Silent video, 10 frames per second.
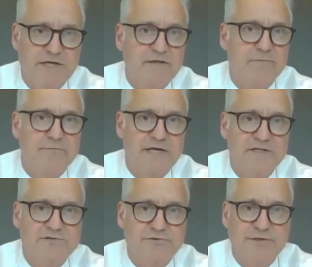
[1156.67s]
get the
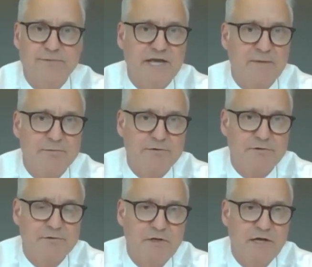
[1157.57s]
mainstream
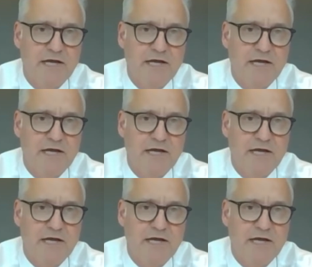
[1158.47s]
capital